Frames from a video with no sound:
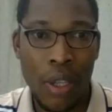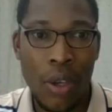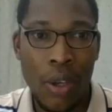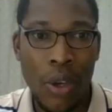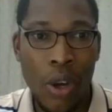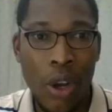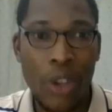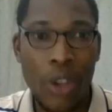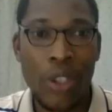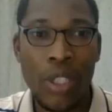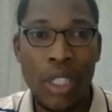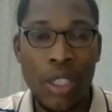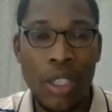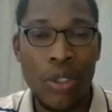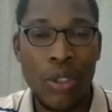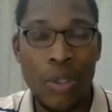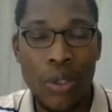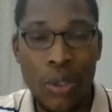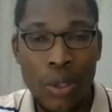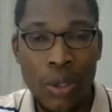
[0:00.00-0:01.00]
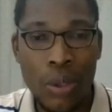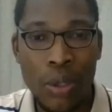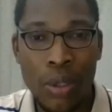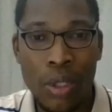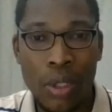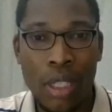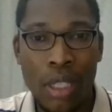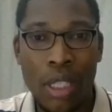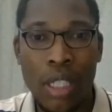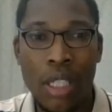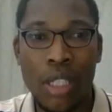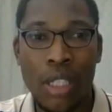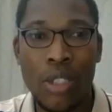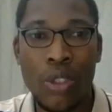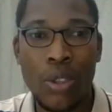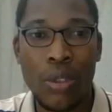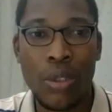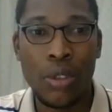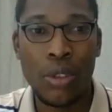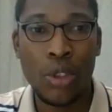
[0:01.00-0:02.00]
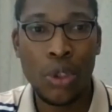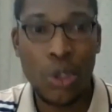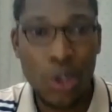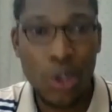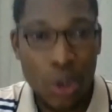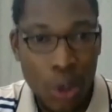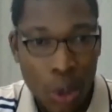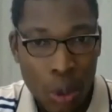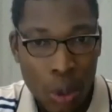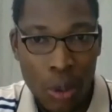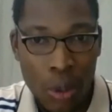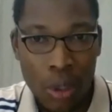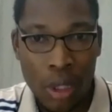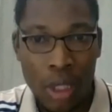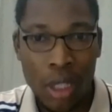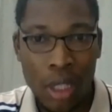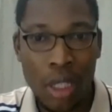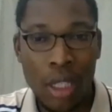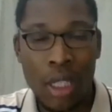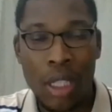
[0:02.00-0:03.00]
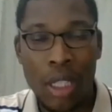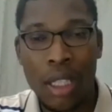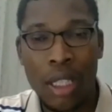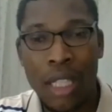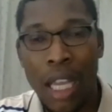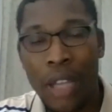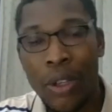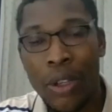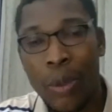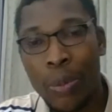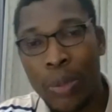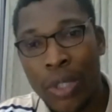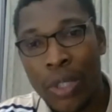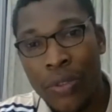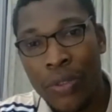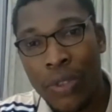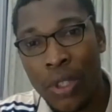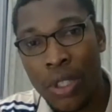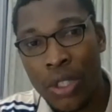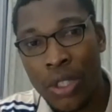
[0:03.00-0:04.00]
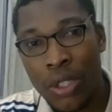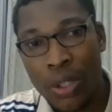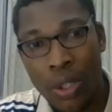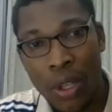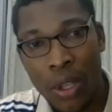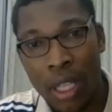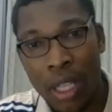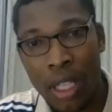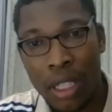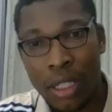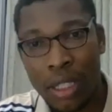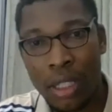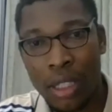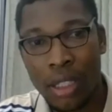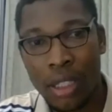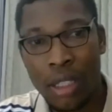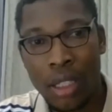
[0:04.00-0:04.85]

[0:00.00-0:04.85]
All you need to do is to show that your previous knowledge